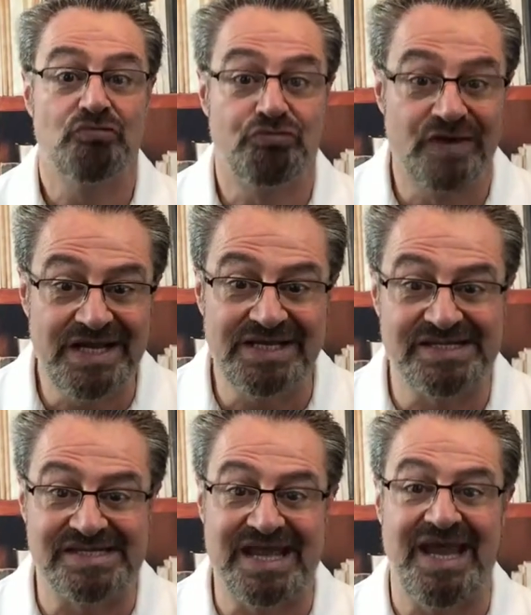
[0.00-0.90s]
Real
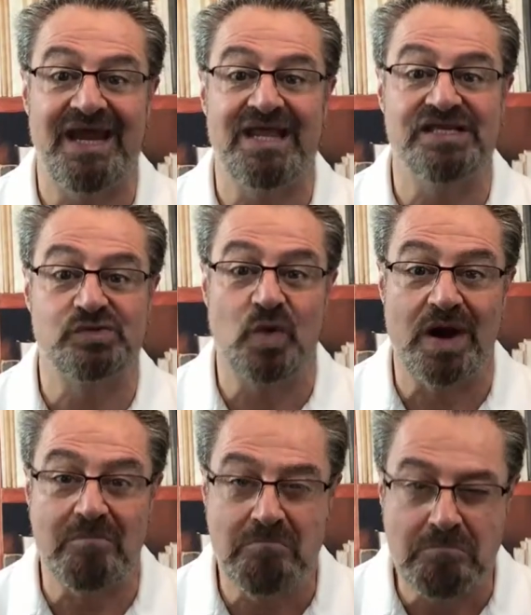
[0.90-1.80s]
estate is
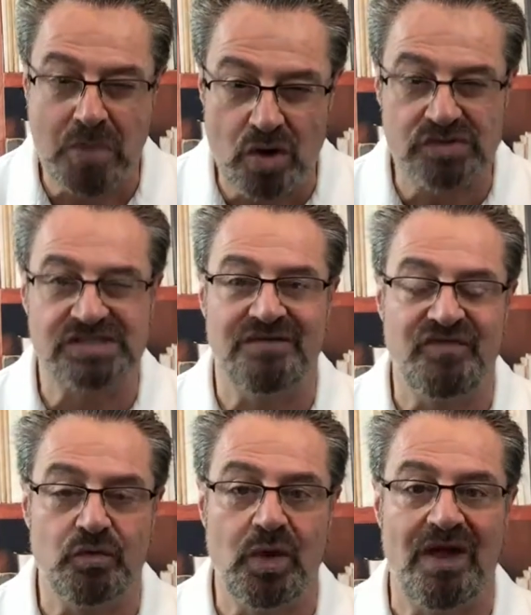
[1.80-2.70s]
where most of
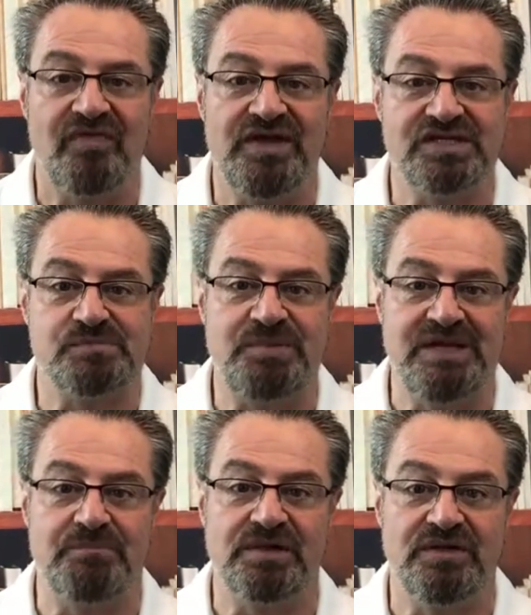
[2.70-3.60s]
the wealthiest
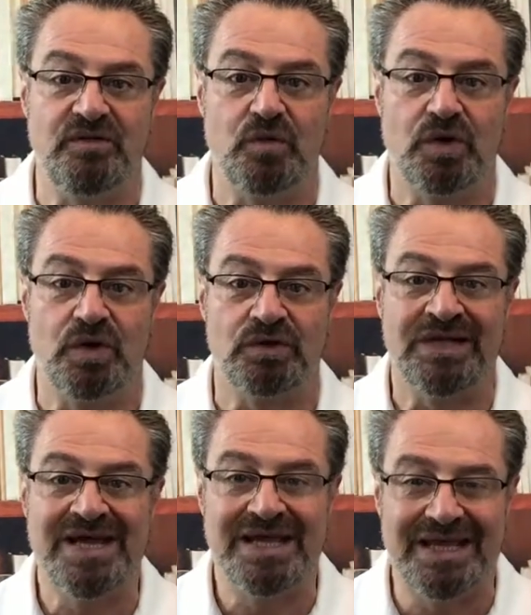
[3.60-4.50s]
people in the world
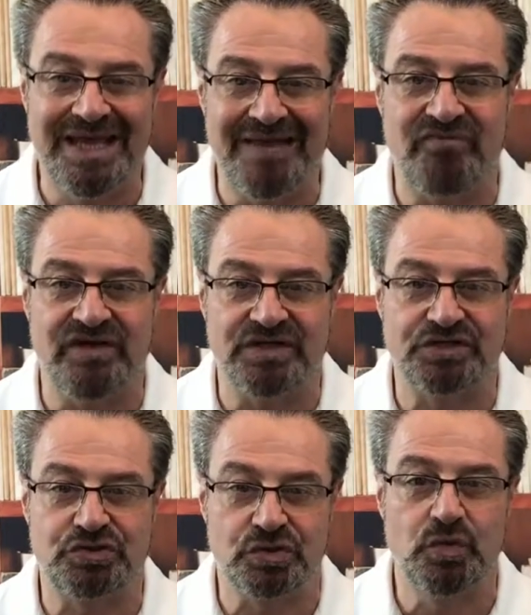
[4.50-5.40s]
get their
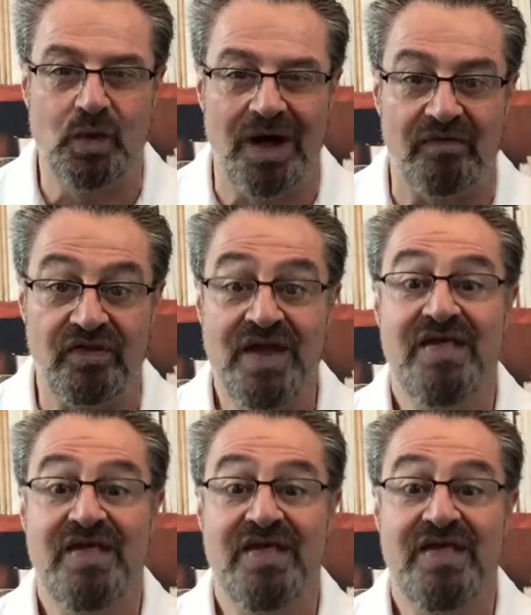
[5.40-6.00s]
true wealth.